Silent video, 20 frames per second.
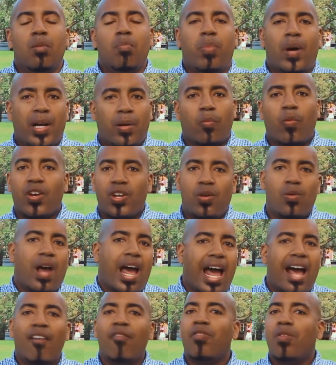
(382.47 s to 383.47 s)
But when you
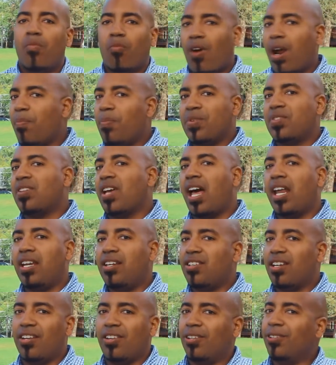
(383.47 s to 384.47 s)
have them right beside
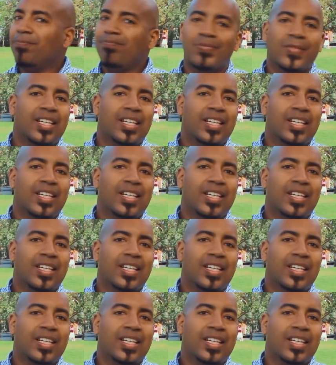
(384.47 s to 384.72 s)
each other,